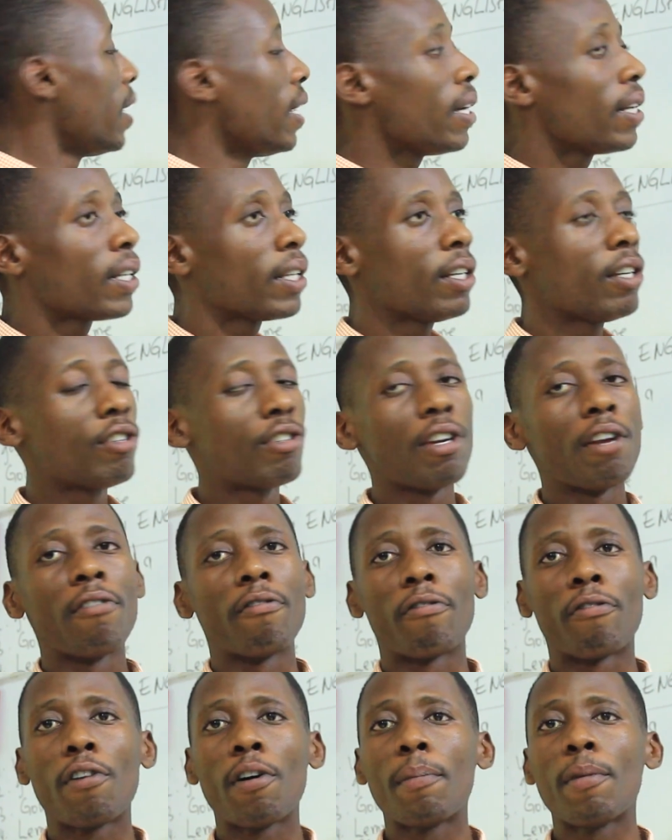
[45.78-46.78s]
English
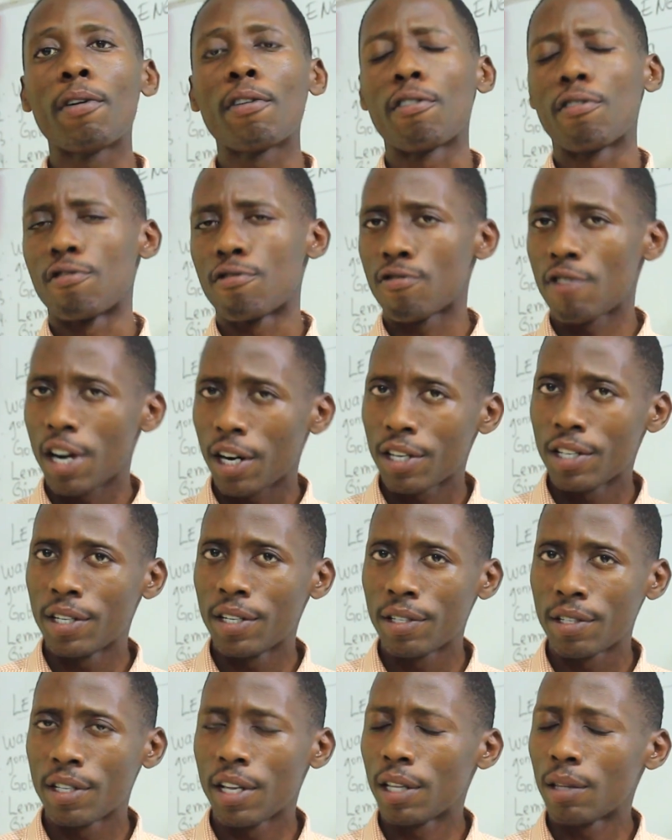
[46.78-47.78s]
informal
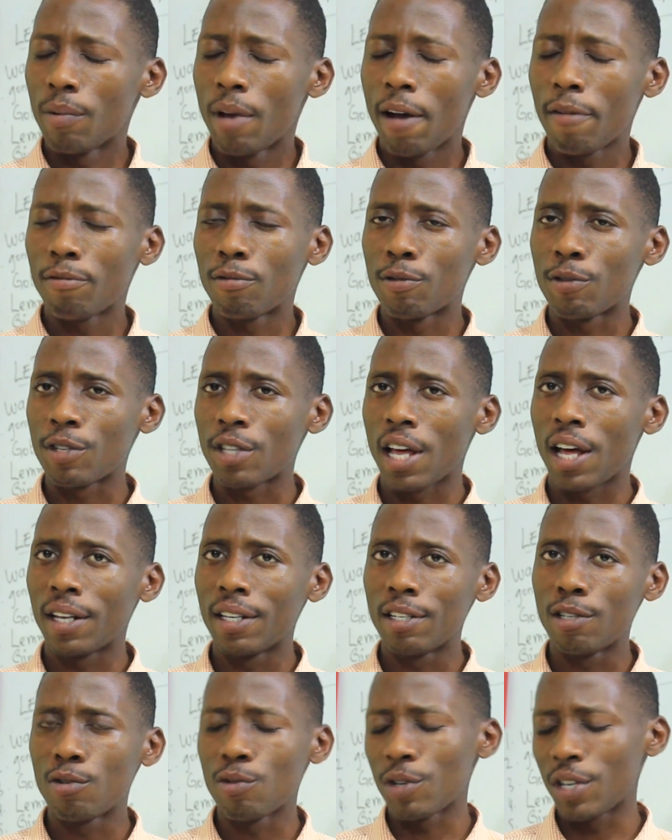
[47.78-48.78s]
contractions that we have to
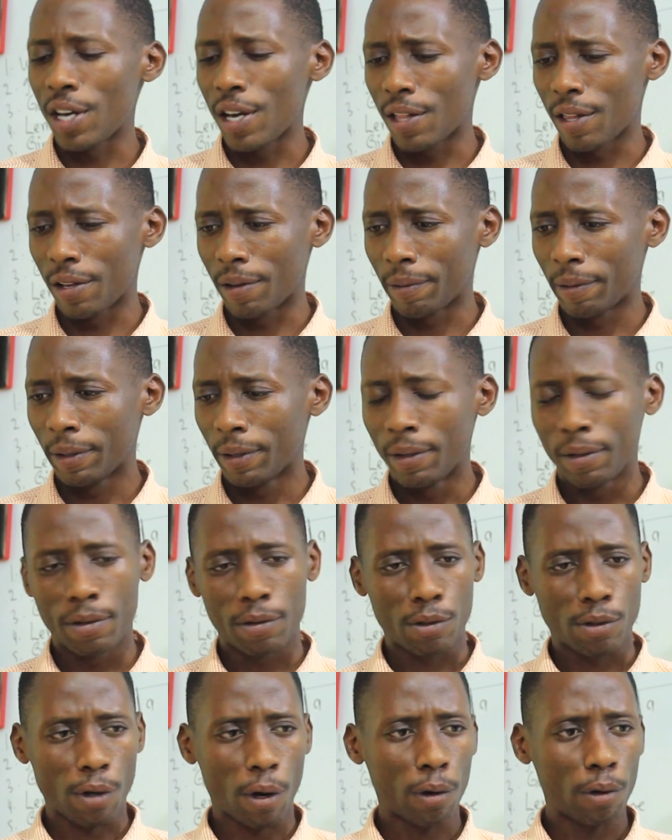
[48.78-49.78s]
study together.
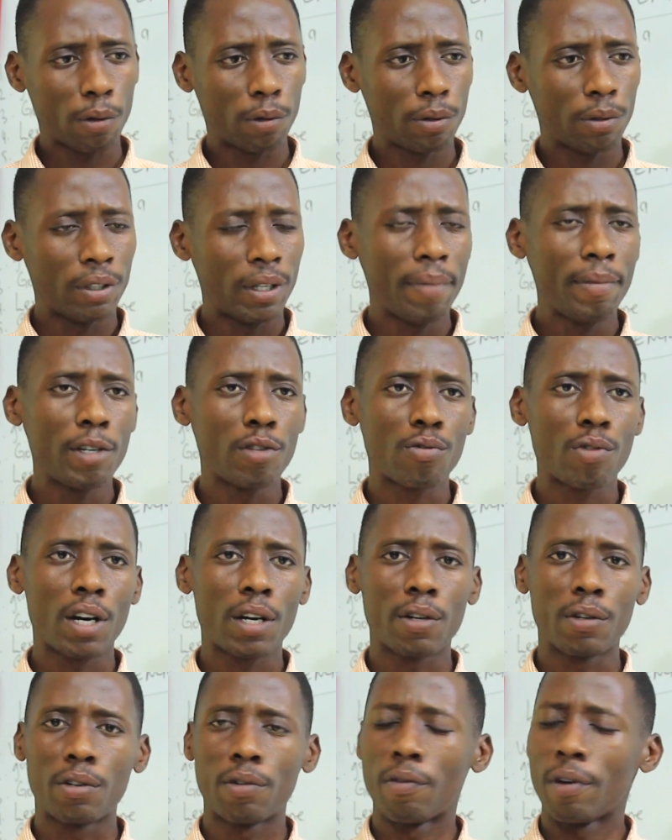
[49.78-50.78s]
So let me try
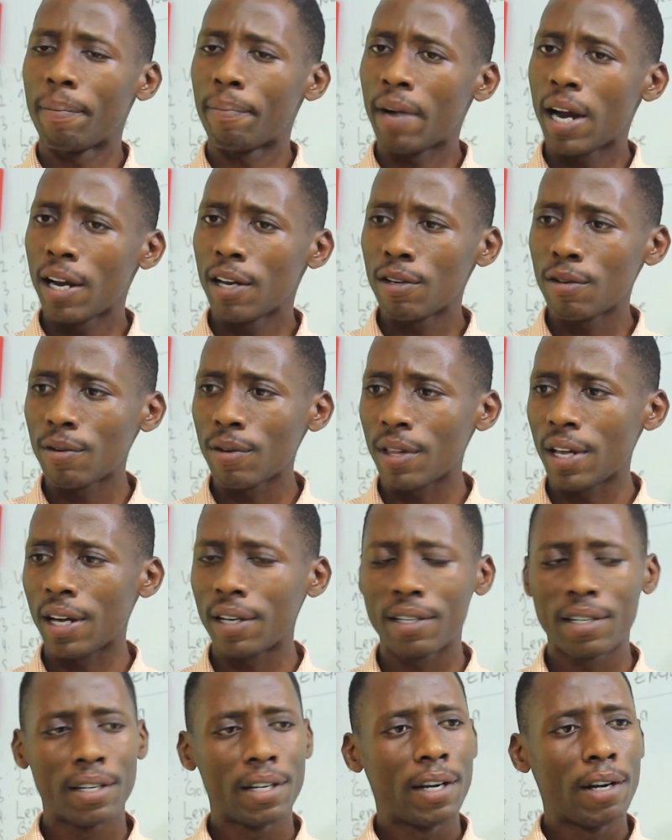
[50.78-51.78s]
to remind you
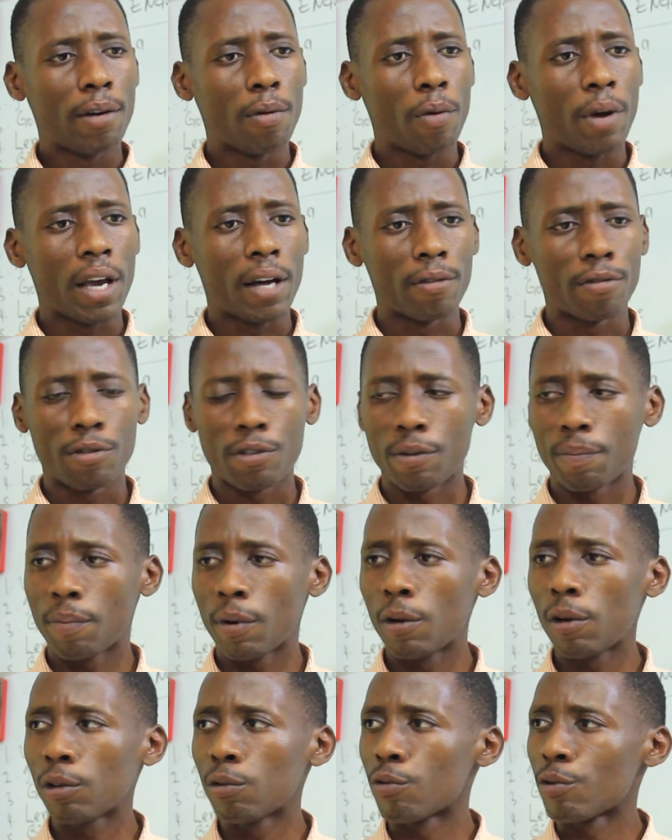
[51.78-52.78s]
that we are
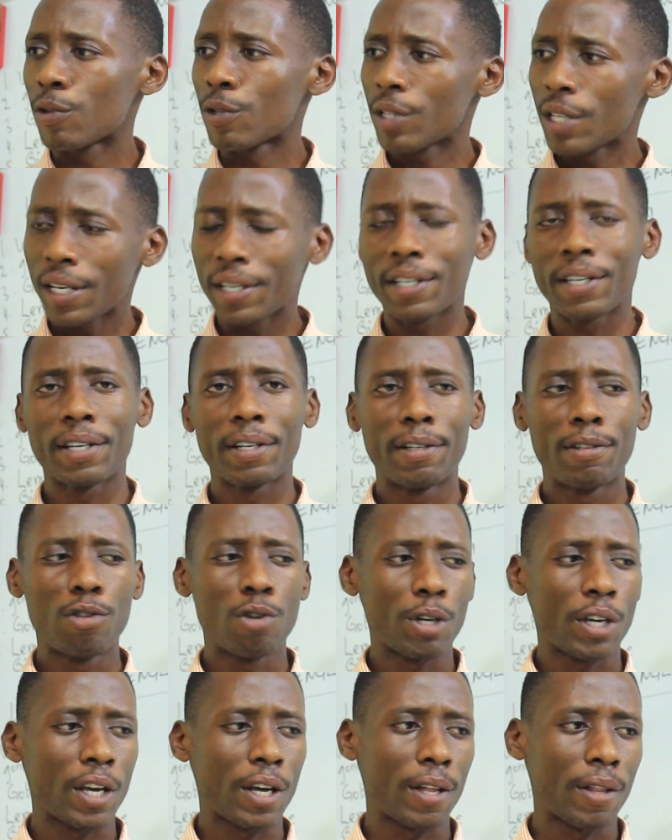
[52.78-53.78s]
supposed to stick
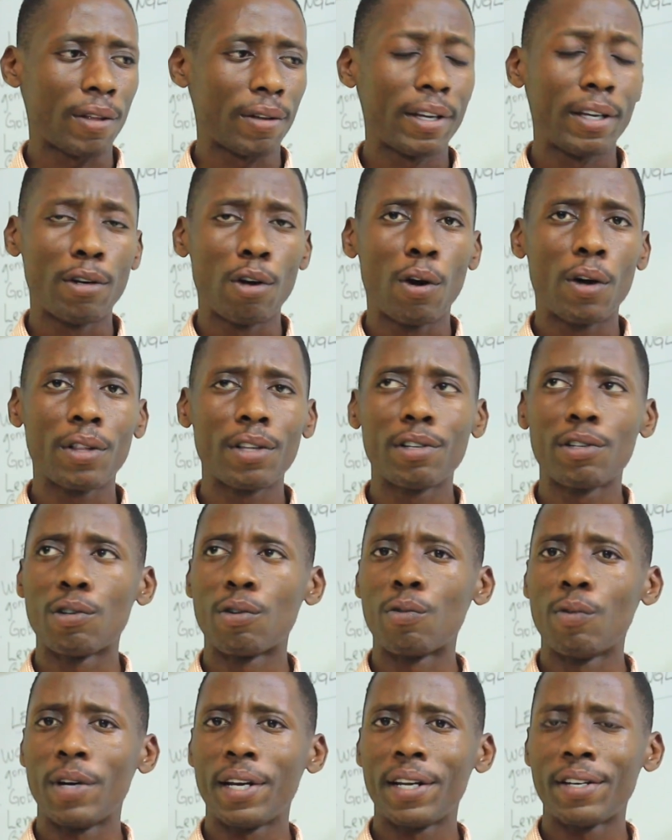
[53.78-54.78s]
together in order to
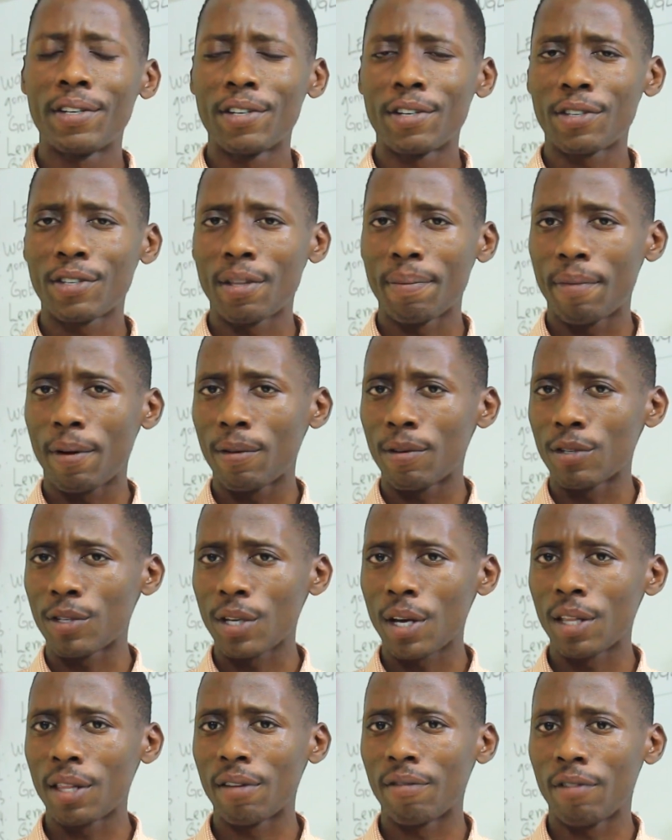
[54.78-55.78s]
learn just about this
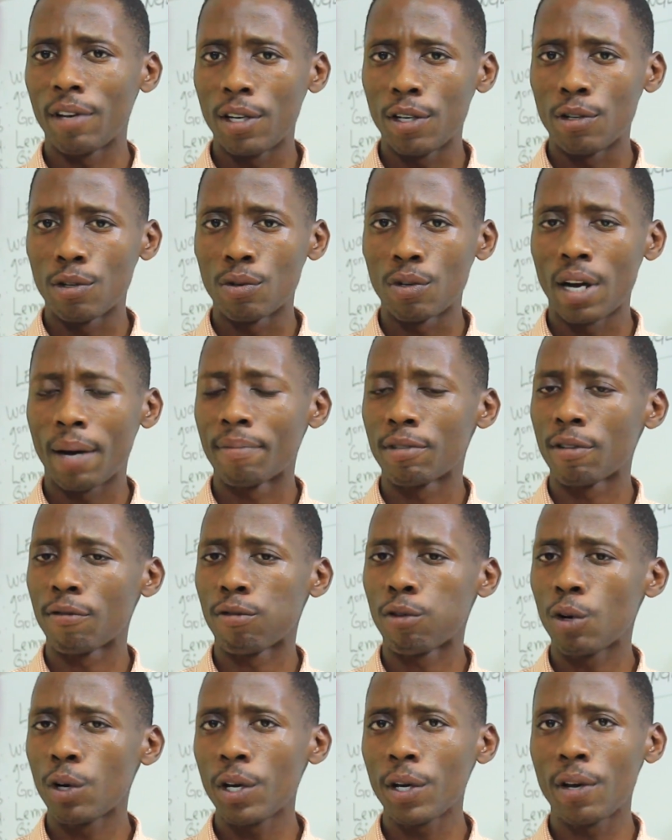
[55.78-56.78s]
kind of issue. I'm
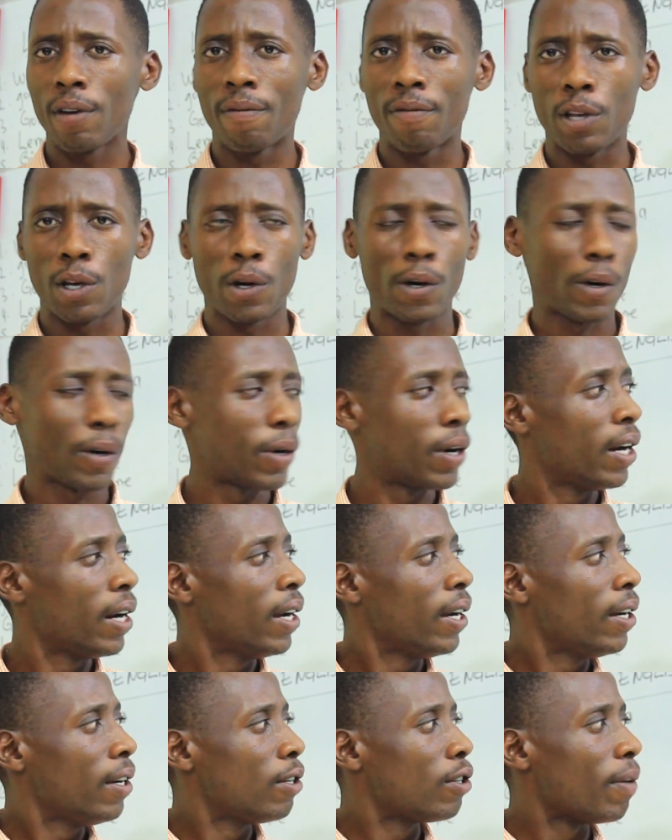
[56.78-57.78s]
supporting you there
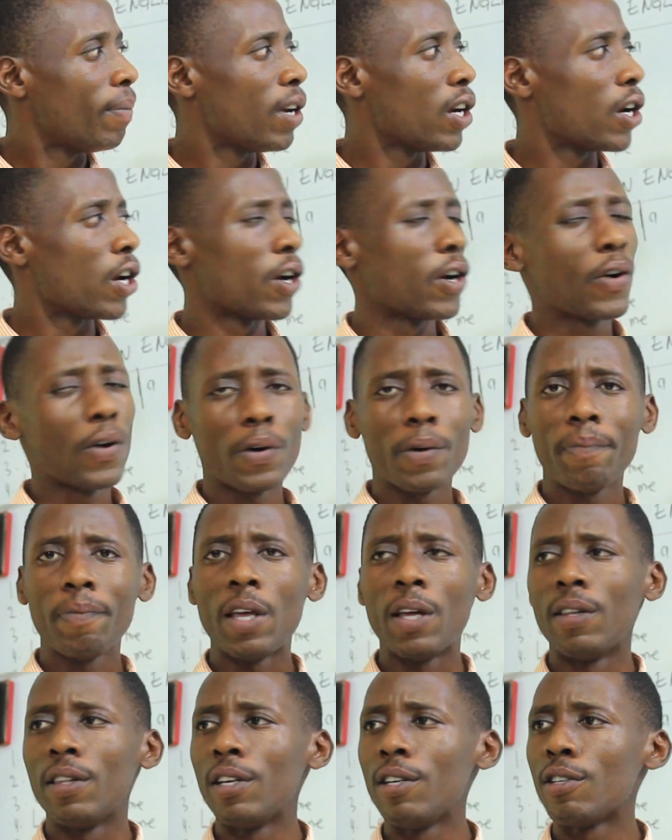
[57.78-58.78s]
to be here
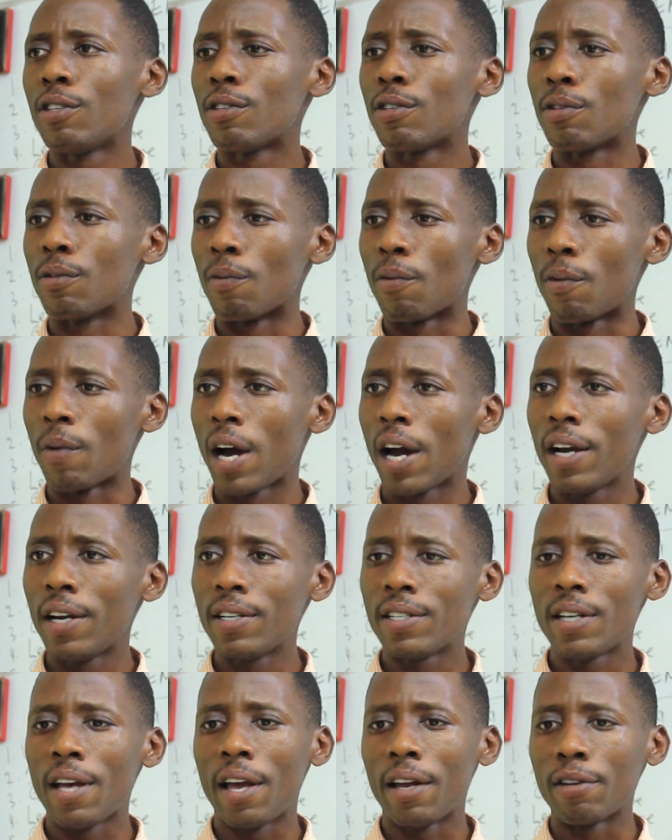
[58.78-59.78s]
in this
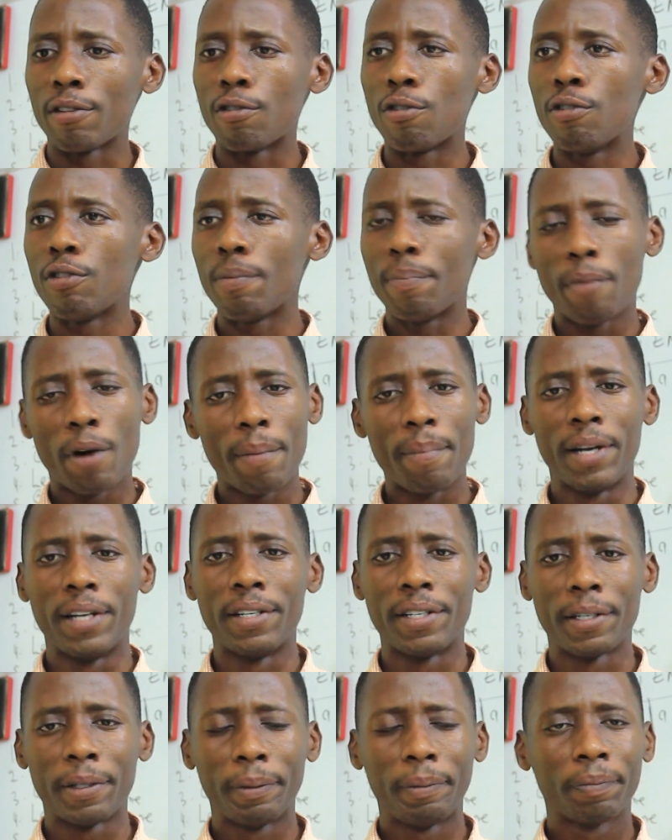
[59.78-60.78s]
right and good
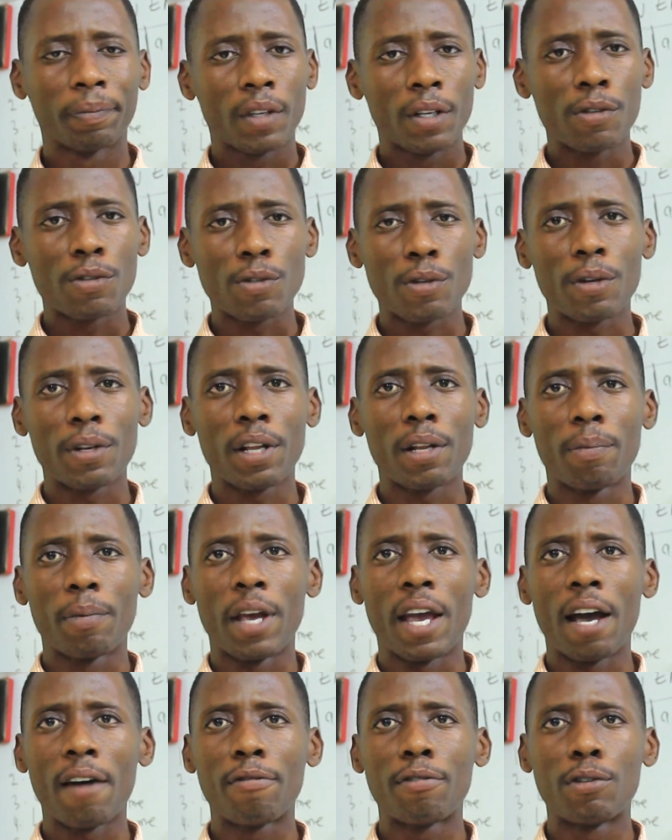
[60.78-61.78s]
moment, so that we
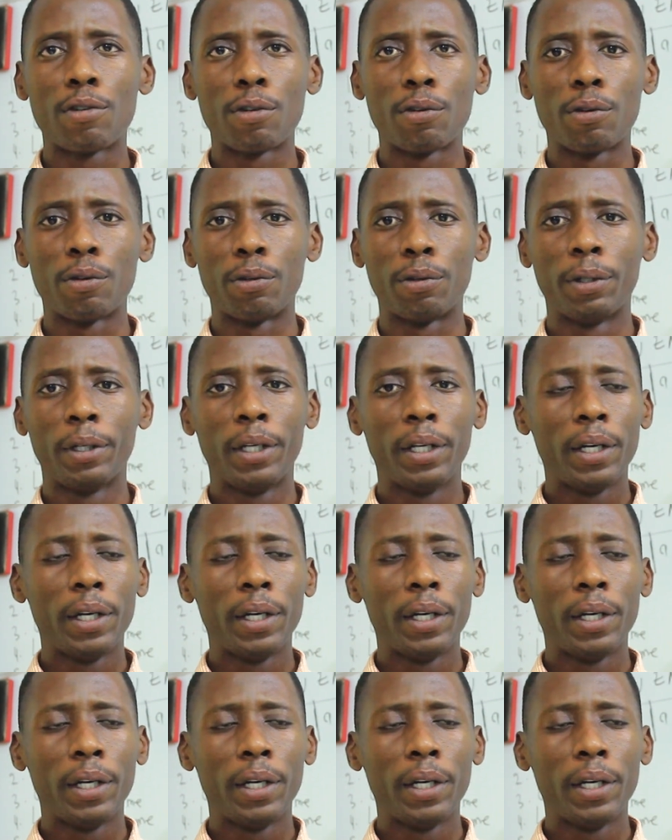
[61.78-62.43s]
have to